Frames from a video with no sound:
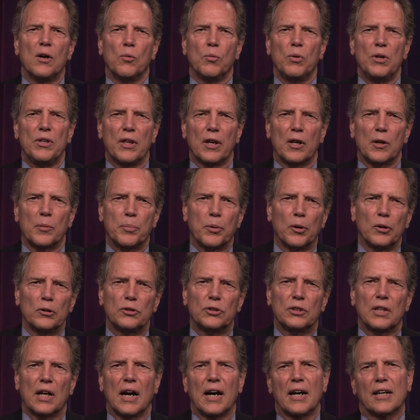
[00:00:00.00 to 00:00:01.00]
We then
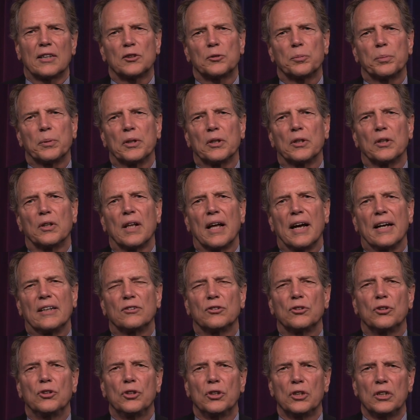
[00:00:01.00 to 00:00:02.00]
approached the hospital
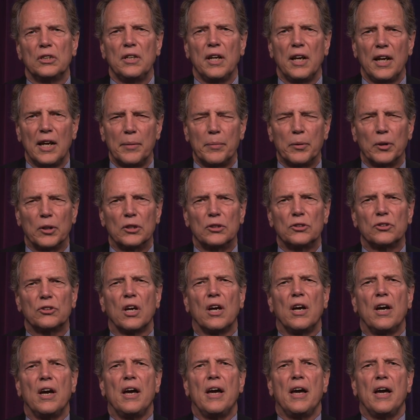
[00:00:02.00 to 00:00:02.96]
as good neighbors